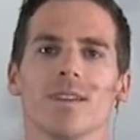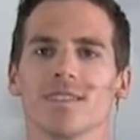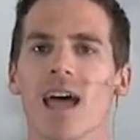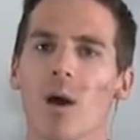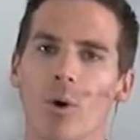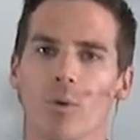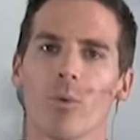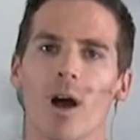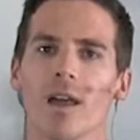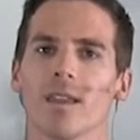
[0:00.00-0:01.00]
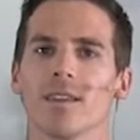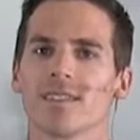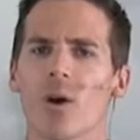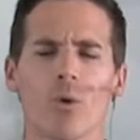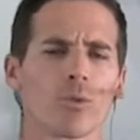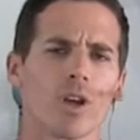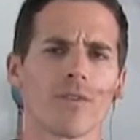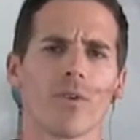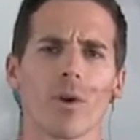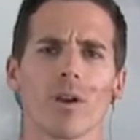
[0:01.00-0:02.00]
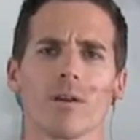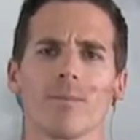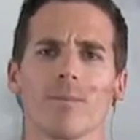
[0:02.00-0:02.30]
That's not what we want. That's not what we're looking for.